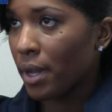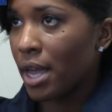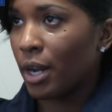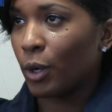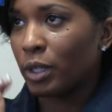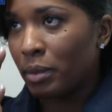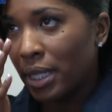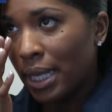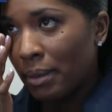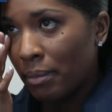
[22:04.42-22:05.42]
it hurts me
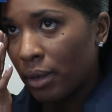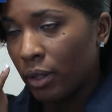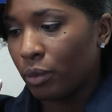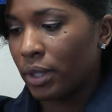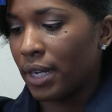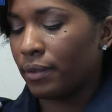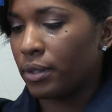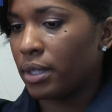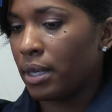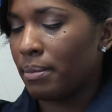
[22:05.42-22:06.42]
that my mother will never
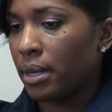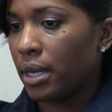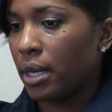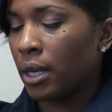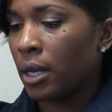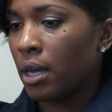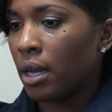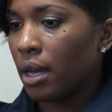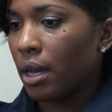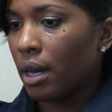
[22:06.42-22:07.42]
see me
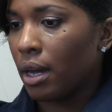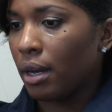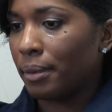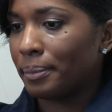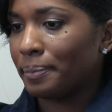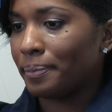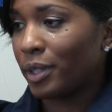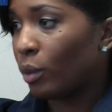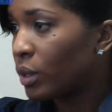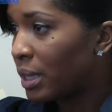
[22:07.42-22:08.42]
um,
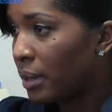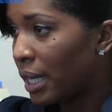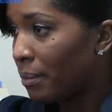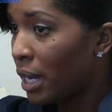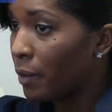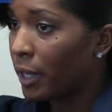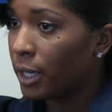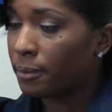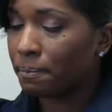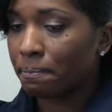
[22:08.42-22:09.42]
she won't see me get married
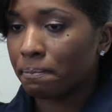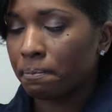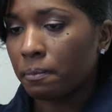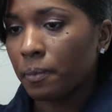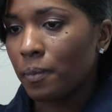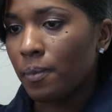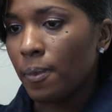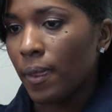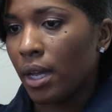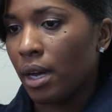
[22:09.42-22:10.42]

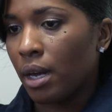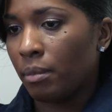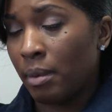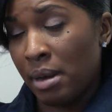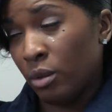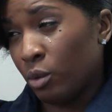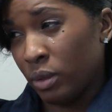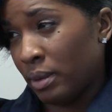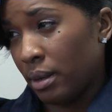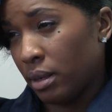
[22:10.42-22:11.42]
um, my mother
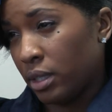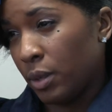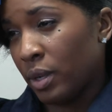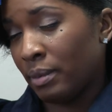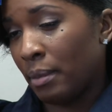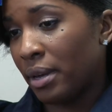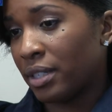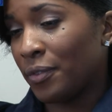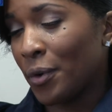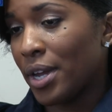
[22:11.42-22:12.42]
was my, she was my
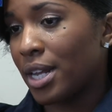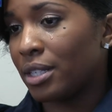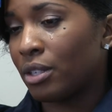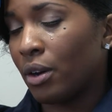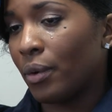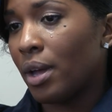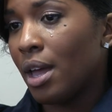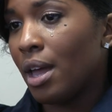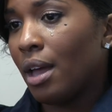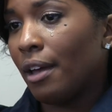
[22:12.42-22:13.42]
best friend. So
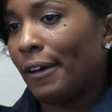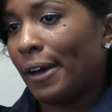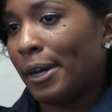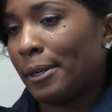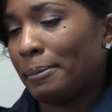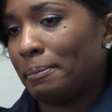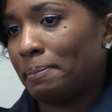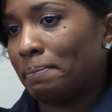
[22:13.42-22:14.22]
um,